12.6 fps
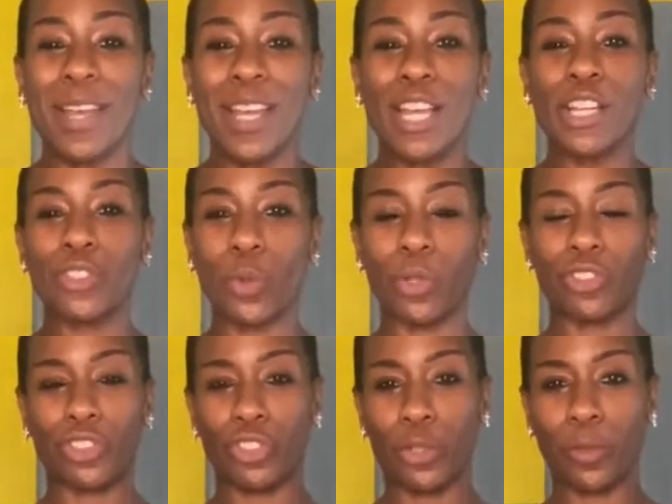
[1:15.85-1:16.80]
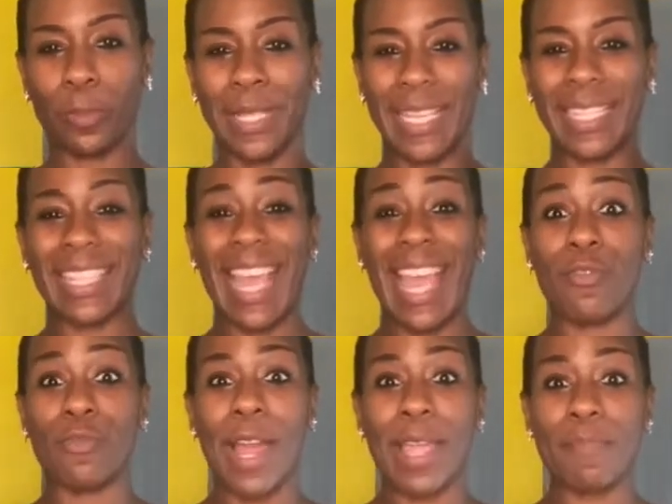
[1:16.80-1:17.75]
towards the shoulder blades and
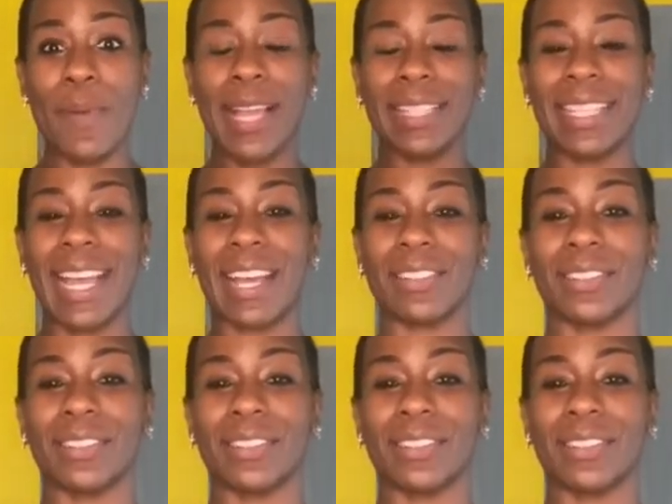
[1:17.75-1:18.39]
right back down.